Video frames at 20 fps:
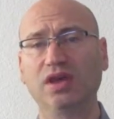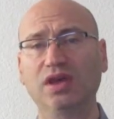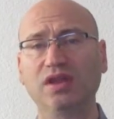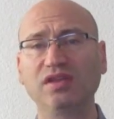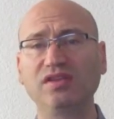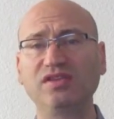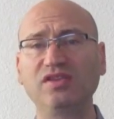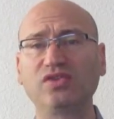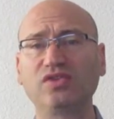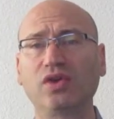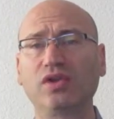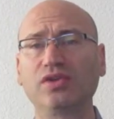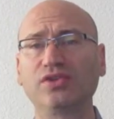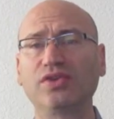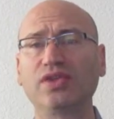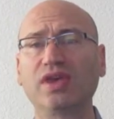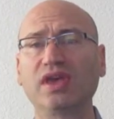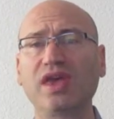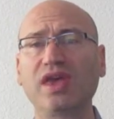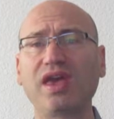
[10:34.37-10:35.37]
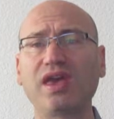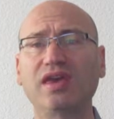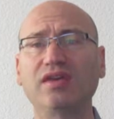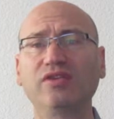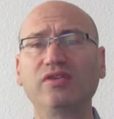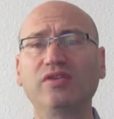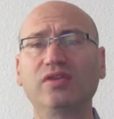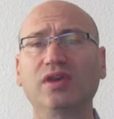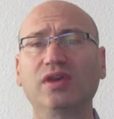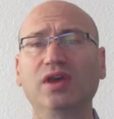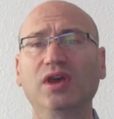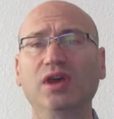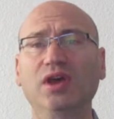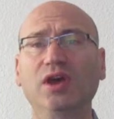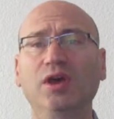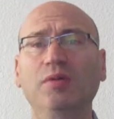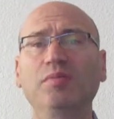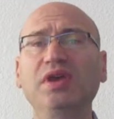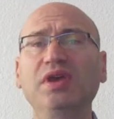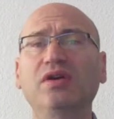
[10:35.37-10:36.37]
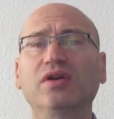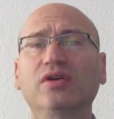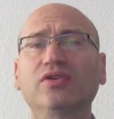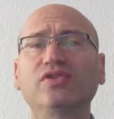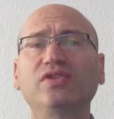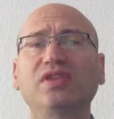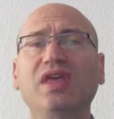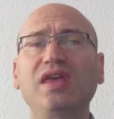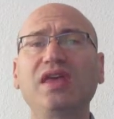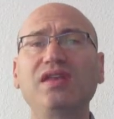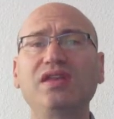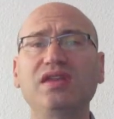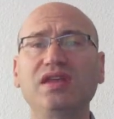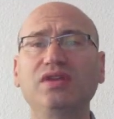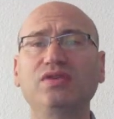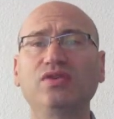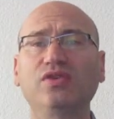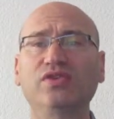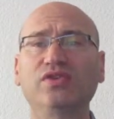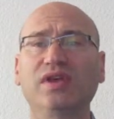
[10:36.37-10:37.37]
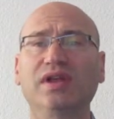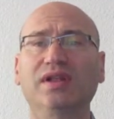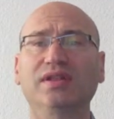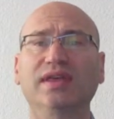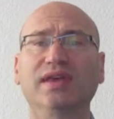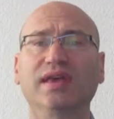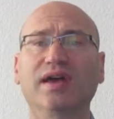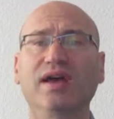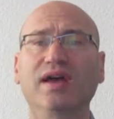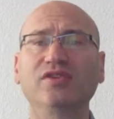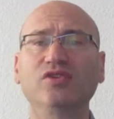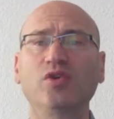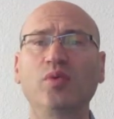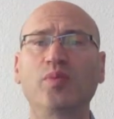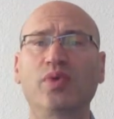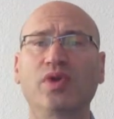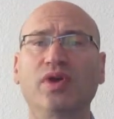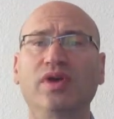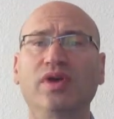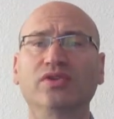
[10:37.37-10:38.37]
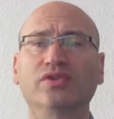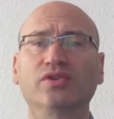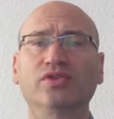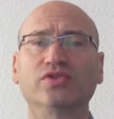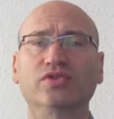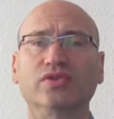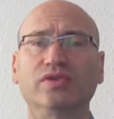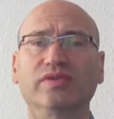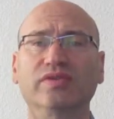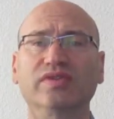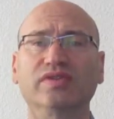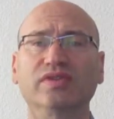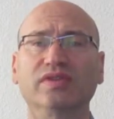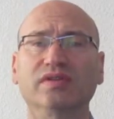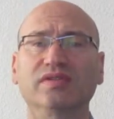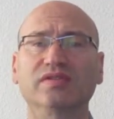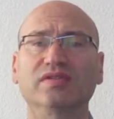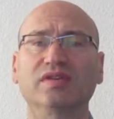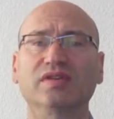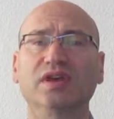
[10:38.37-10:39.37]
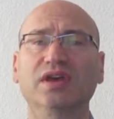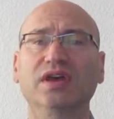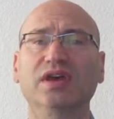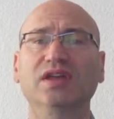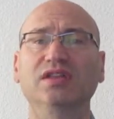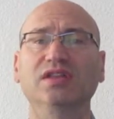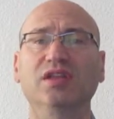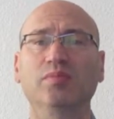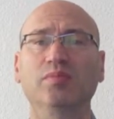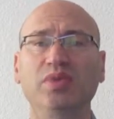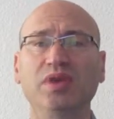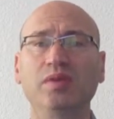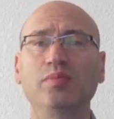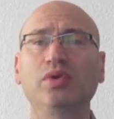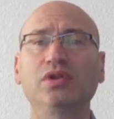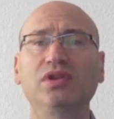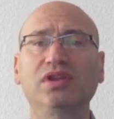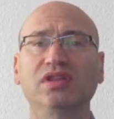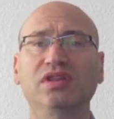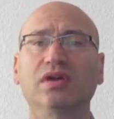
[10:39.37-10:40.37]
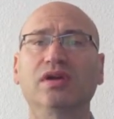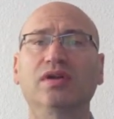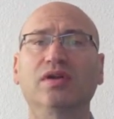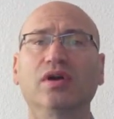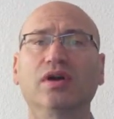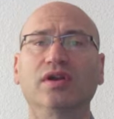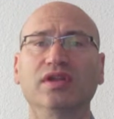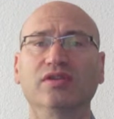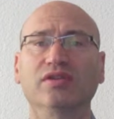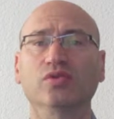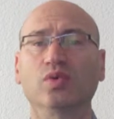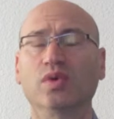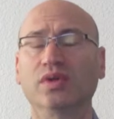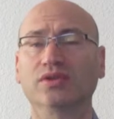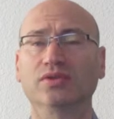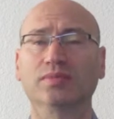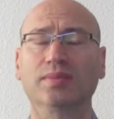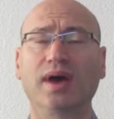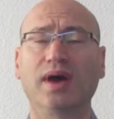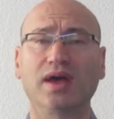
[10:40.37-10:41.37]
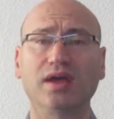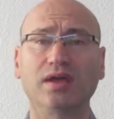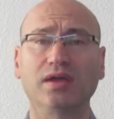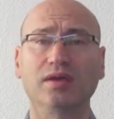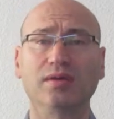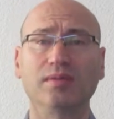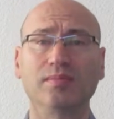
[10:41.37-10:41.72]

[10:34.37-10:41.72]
This is also the case because they need to sell the kinds of products or services the people in their audience want to buy.